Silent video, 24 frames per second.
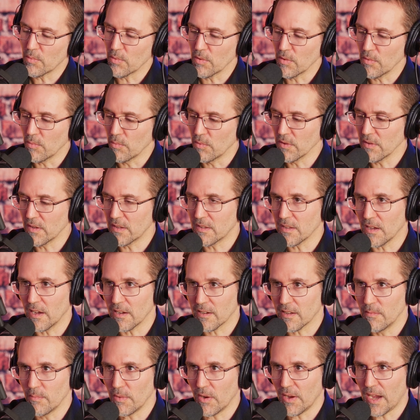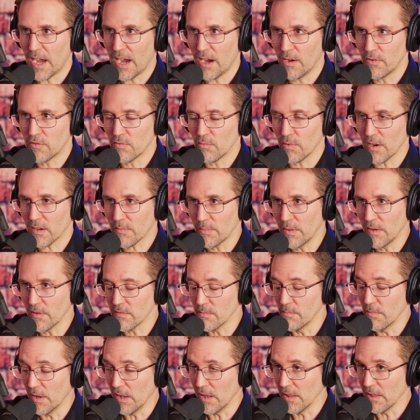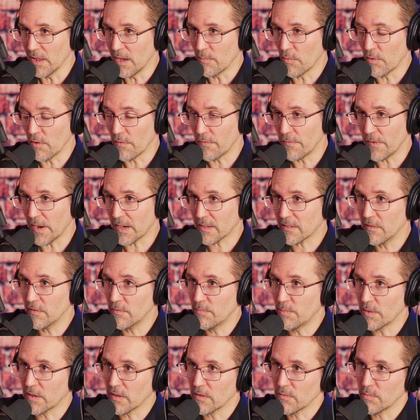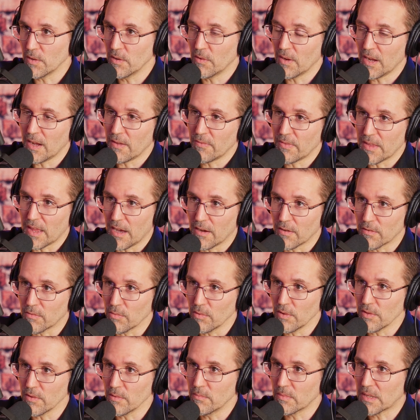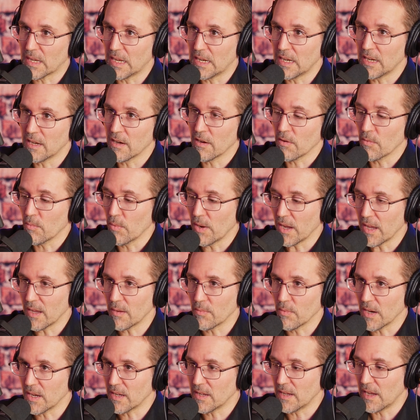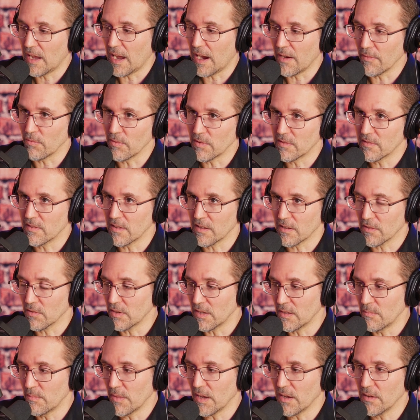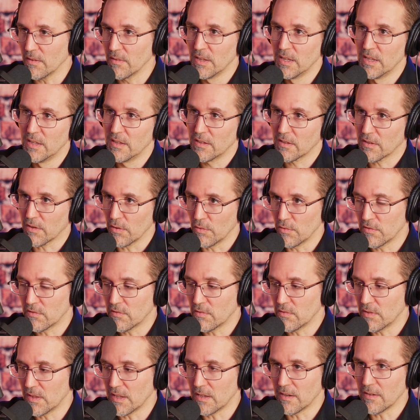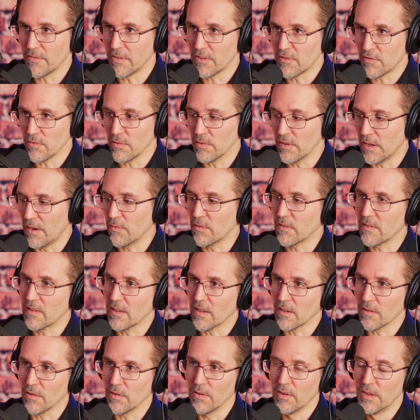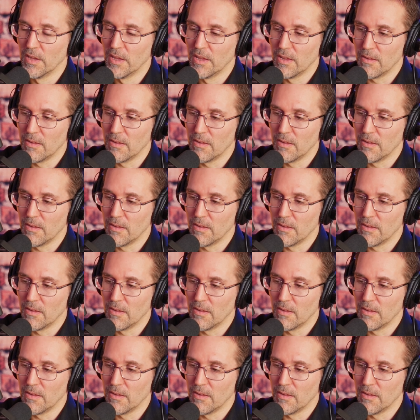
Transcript: were really talking about how direct mail is a lot more effective because we don't have the algorithm getting in our way, right? Every single email goes to the individual. Every single